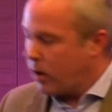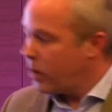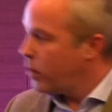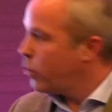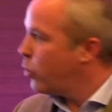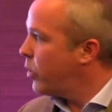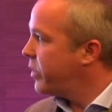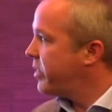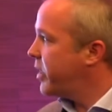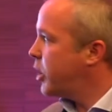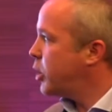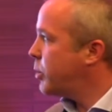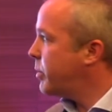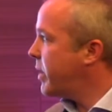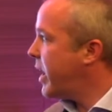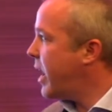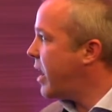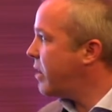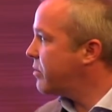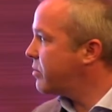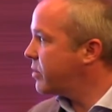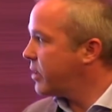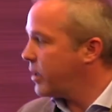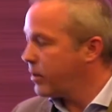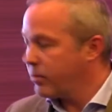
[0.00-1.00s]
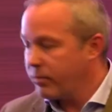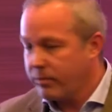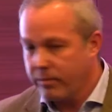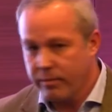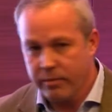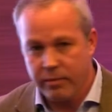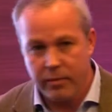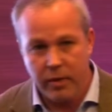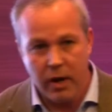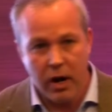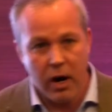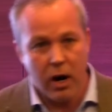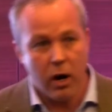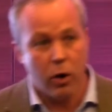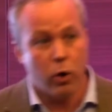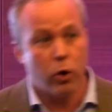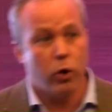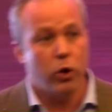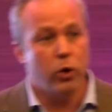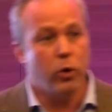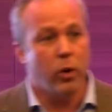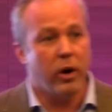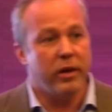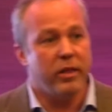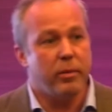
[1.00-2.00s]
What they should be asking are,
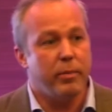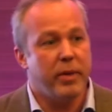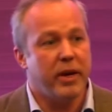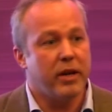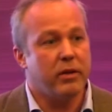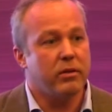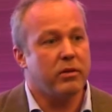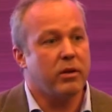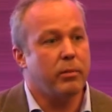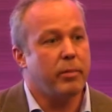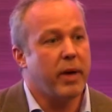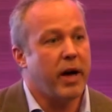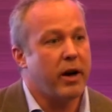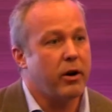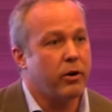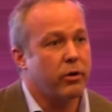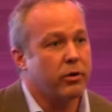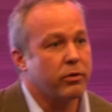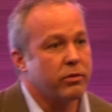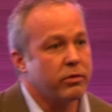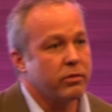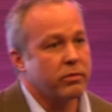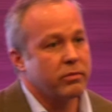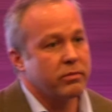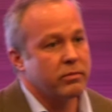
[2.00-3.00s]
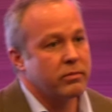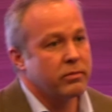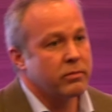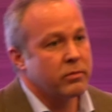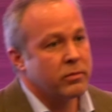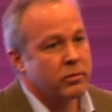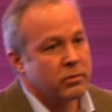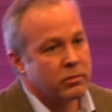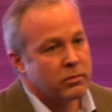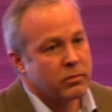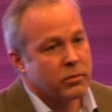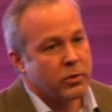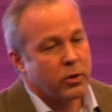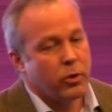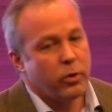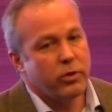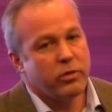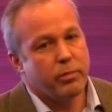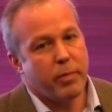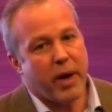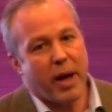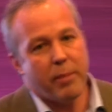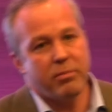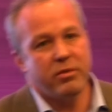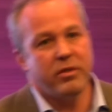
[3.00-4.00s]
who are the biggest competitors? Who's
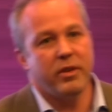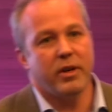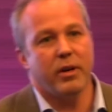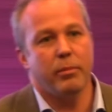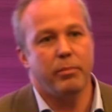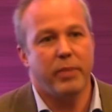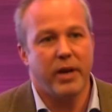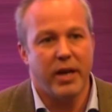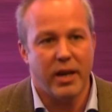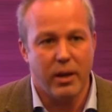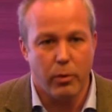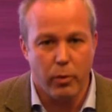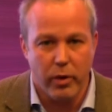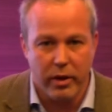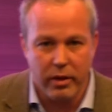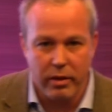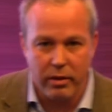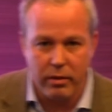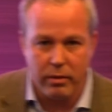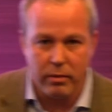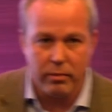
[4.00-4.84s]
Pepsi competing with?